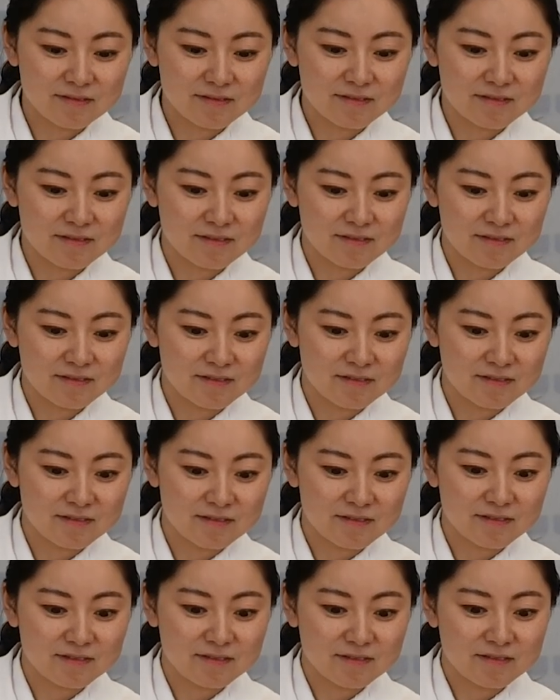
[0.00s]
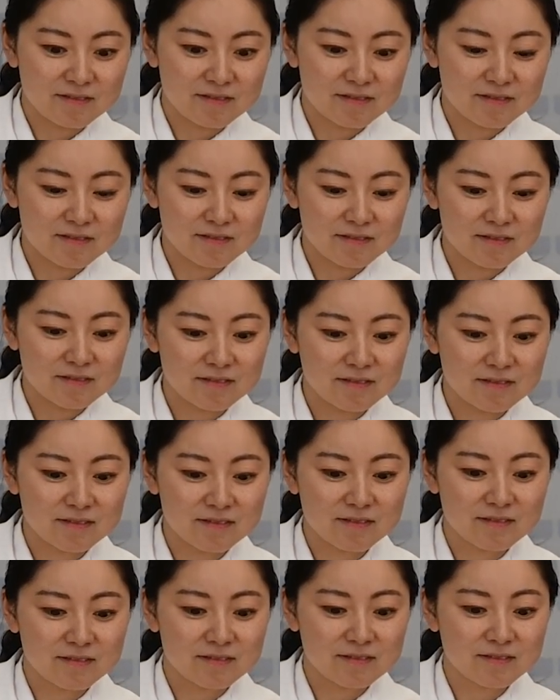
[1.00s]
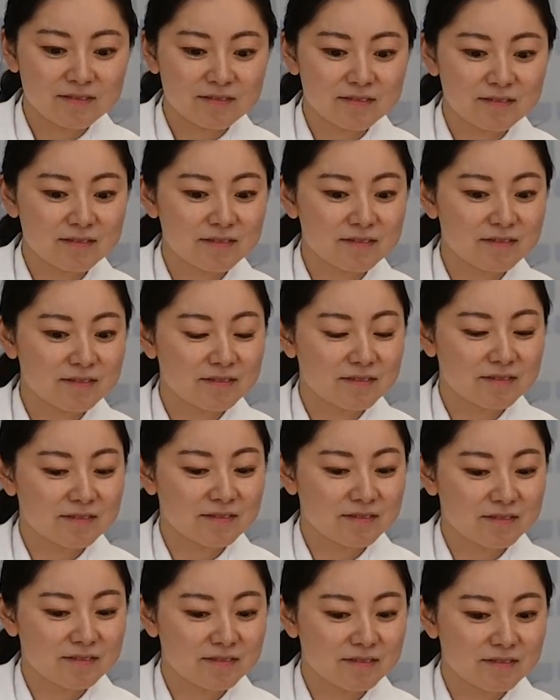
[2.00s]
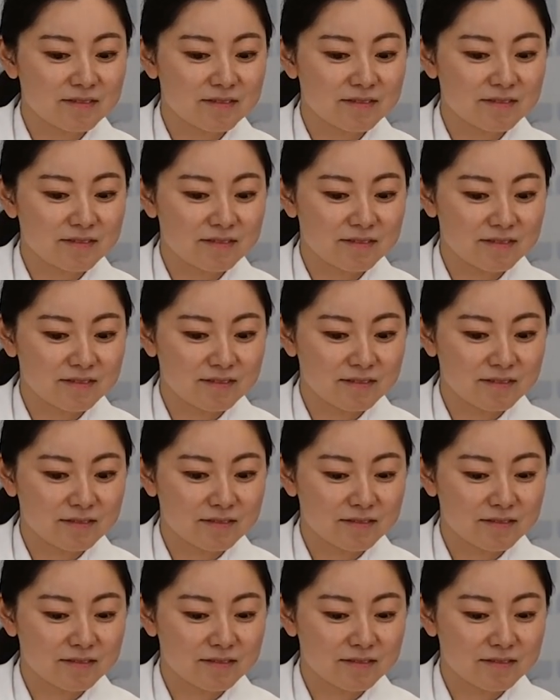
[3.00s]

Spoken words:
(not speaking)